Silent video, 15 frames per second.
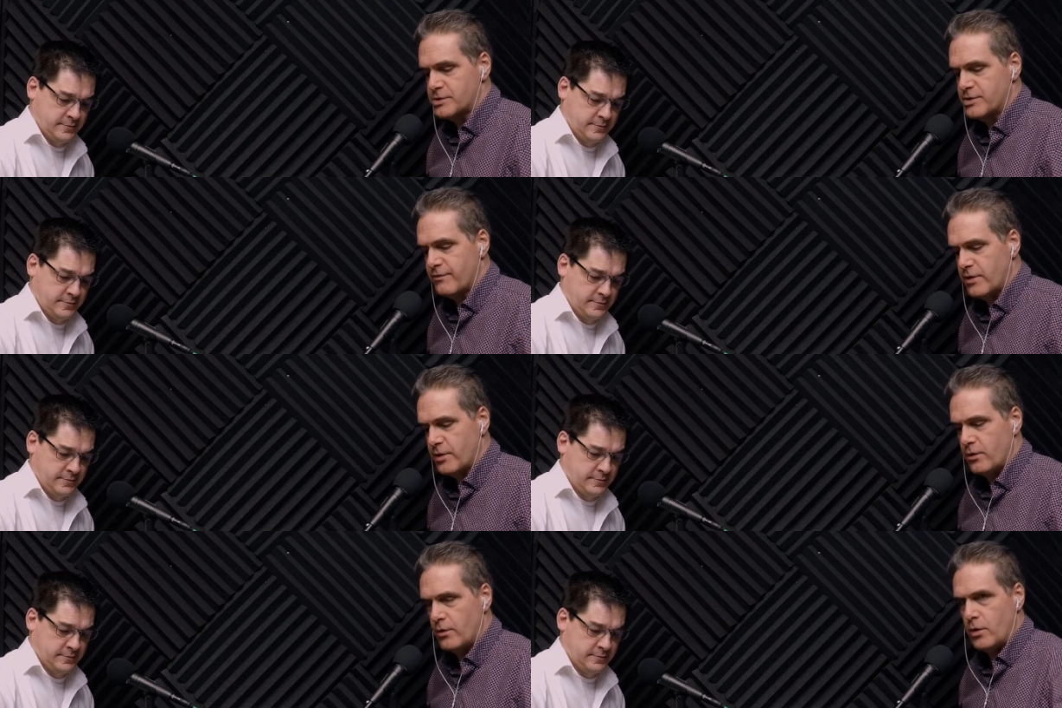Speaker 1: of
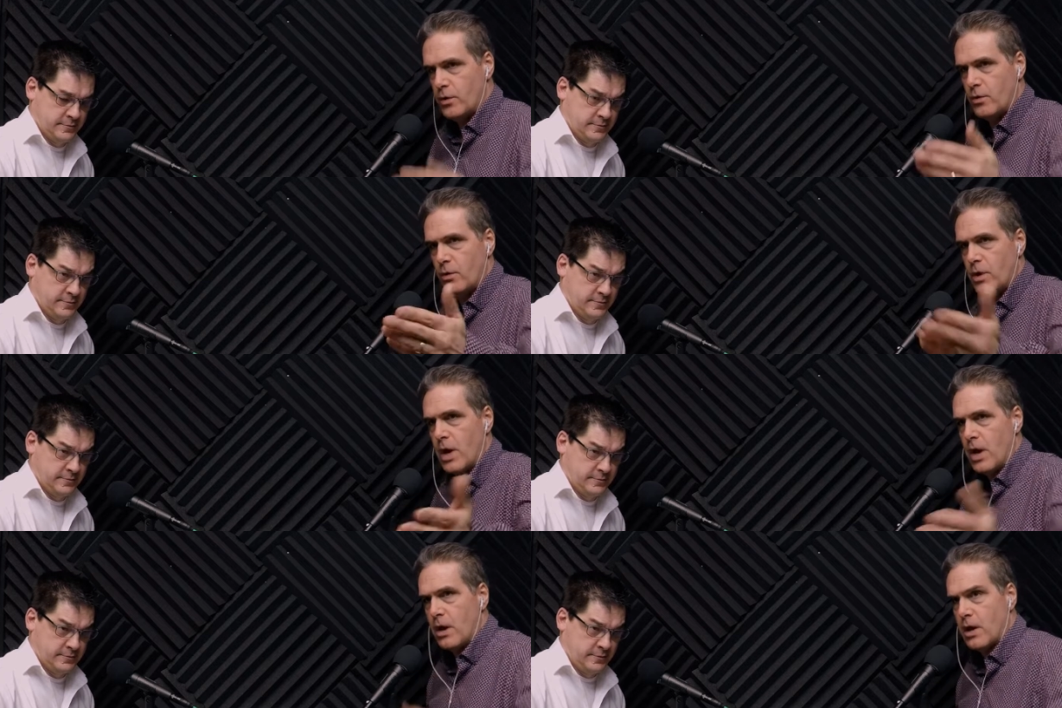you who
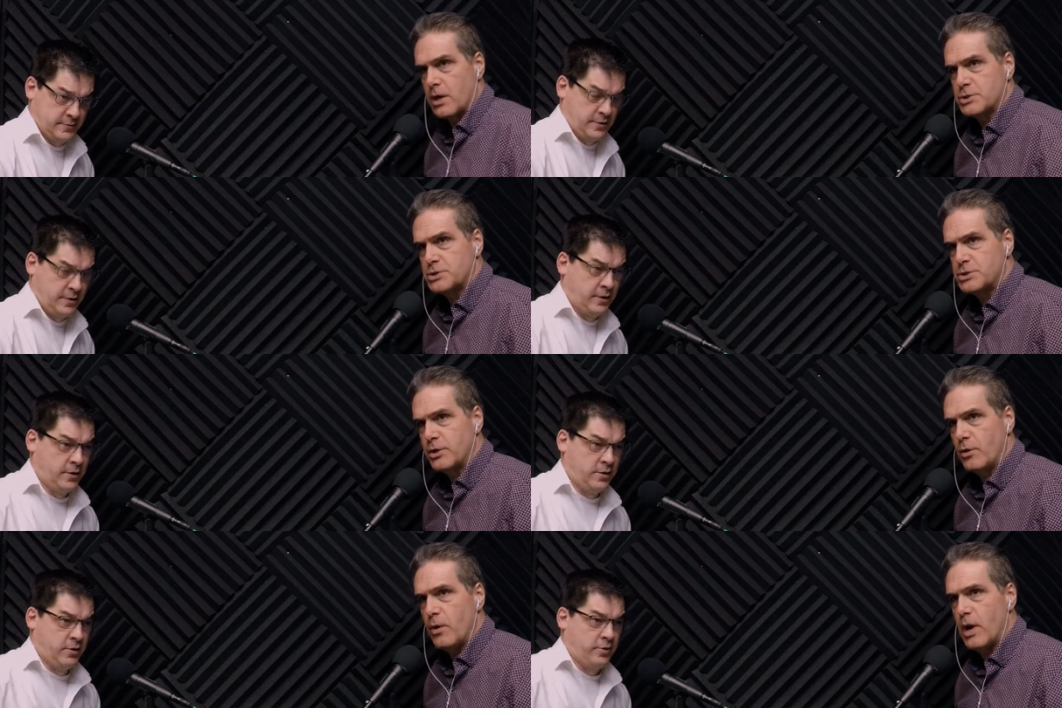are still
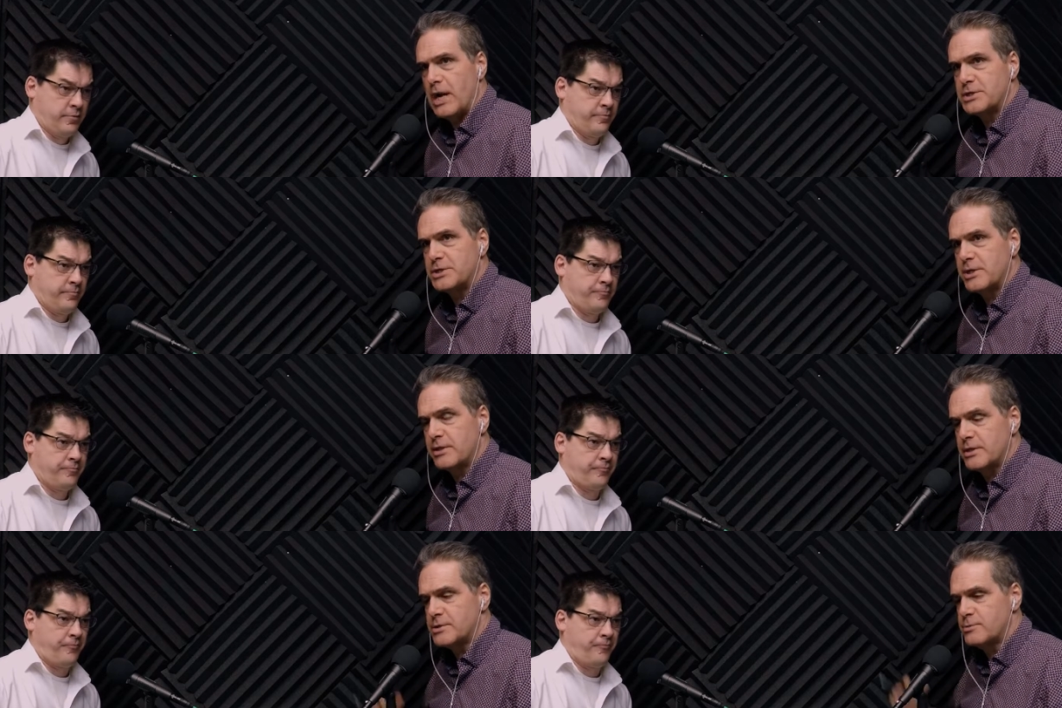watching
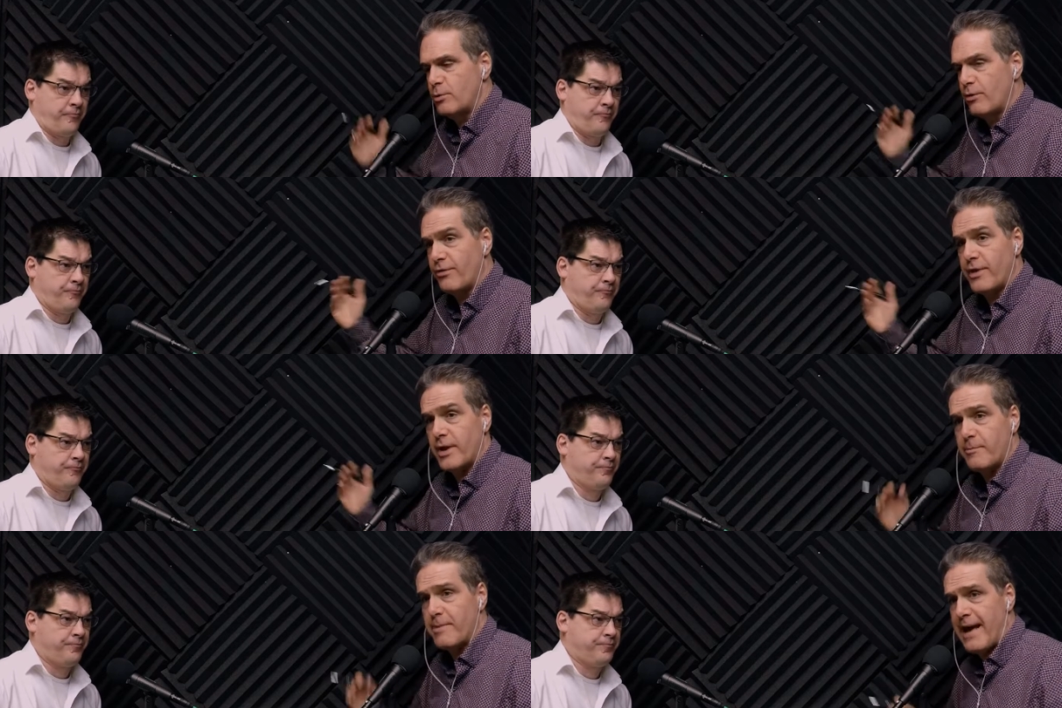this will think
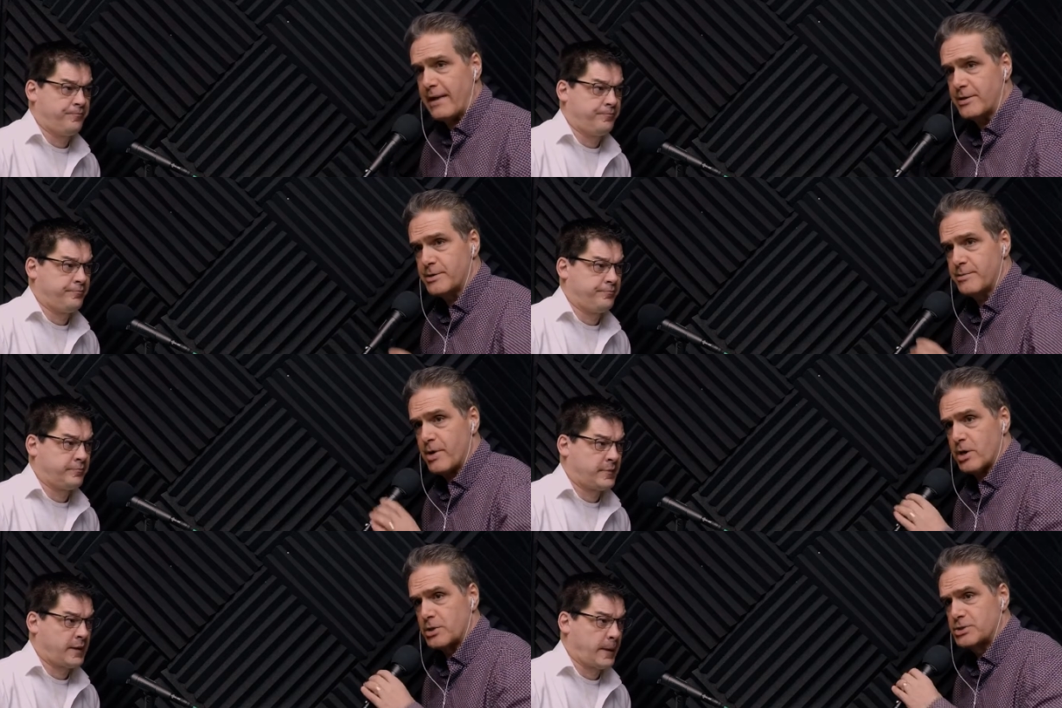back to
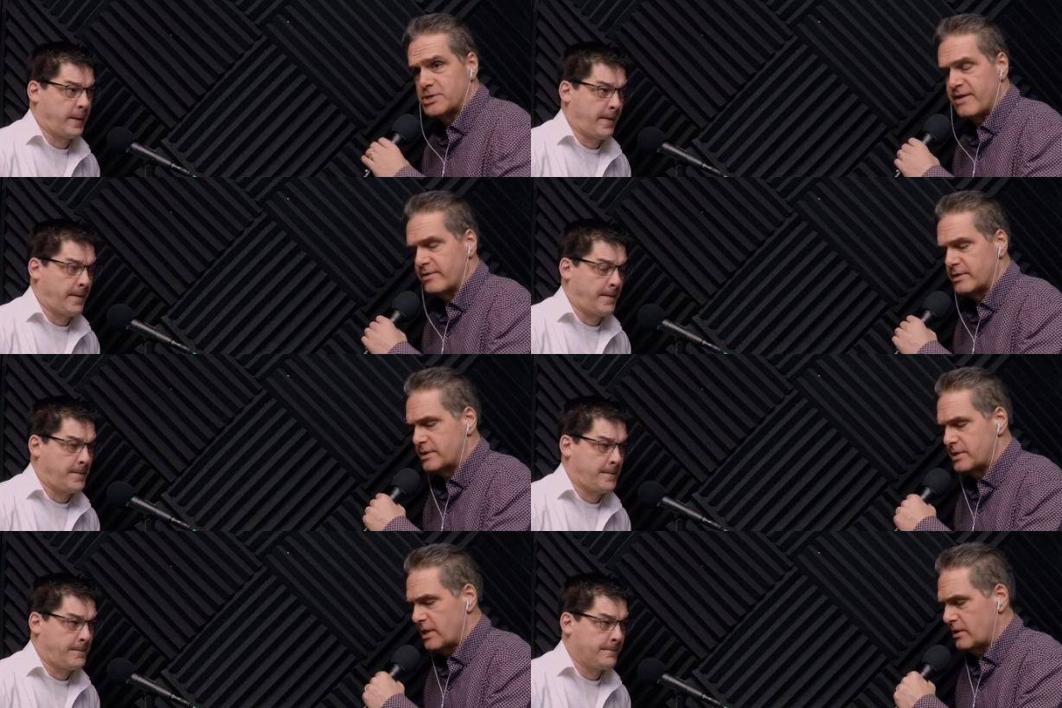March
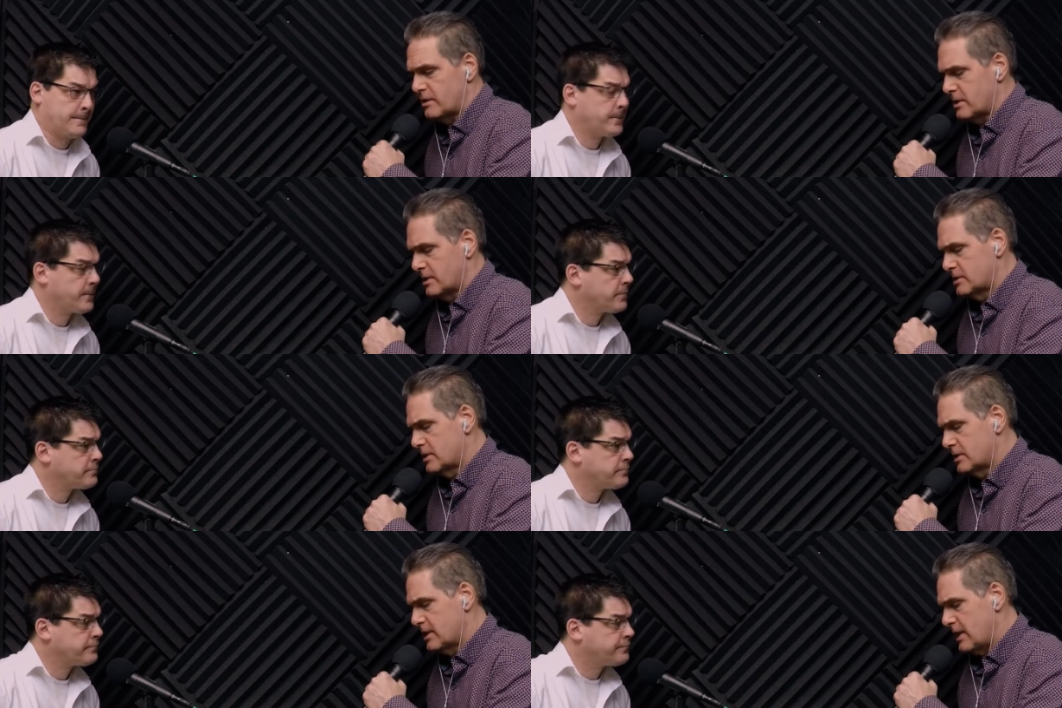seventeenth as the
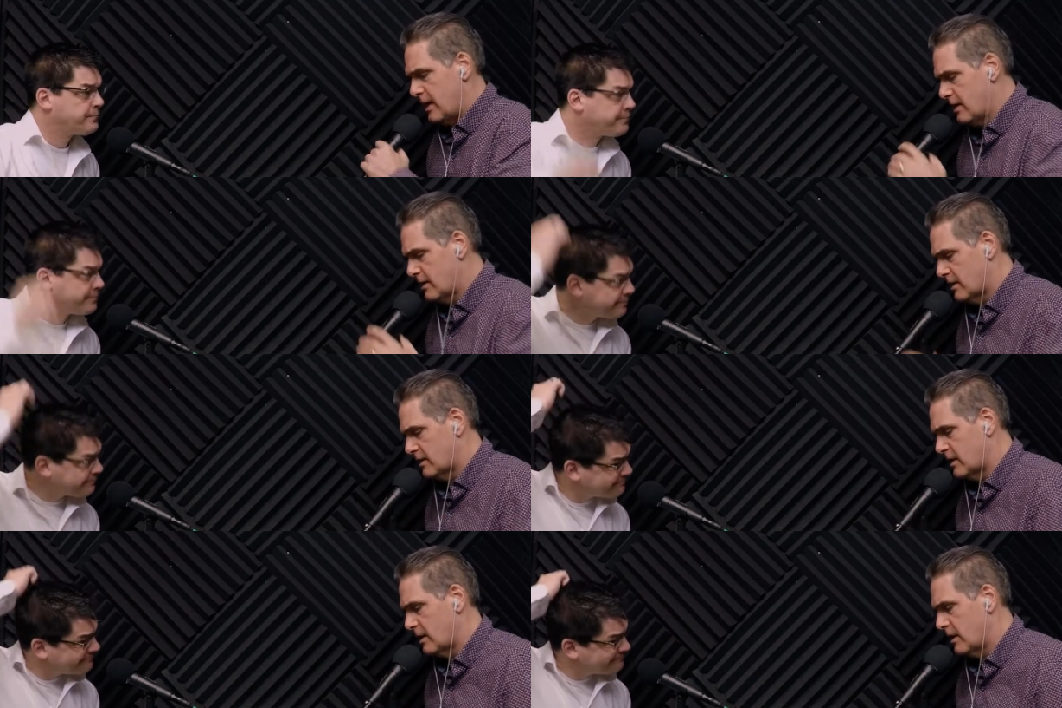day that
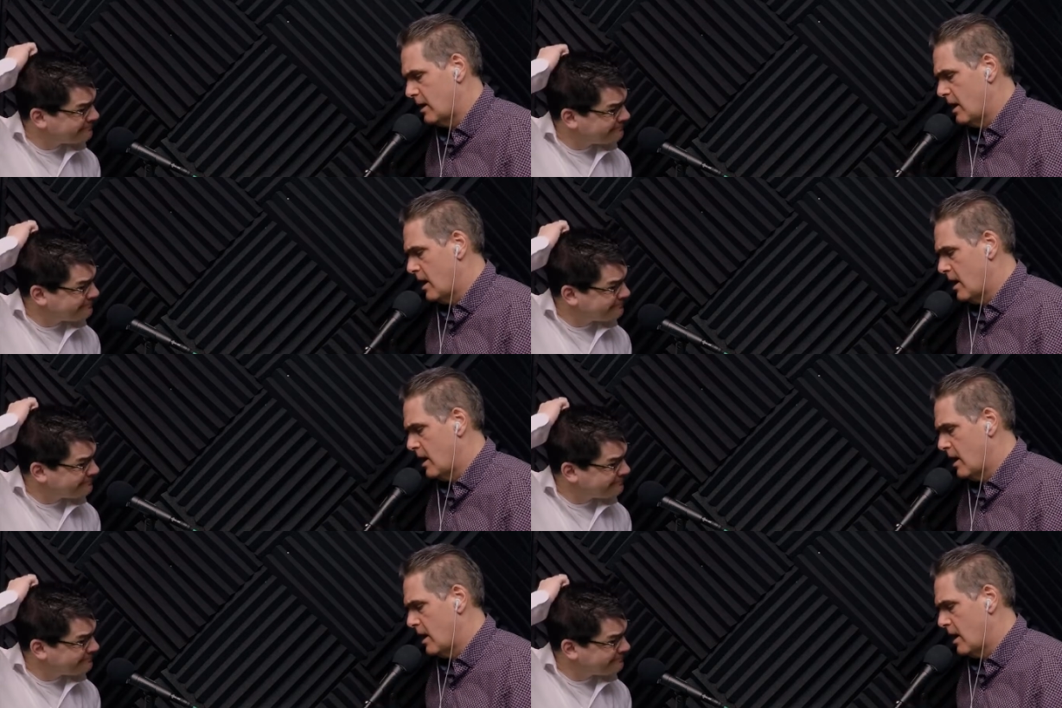the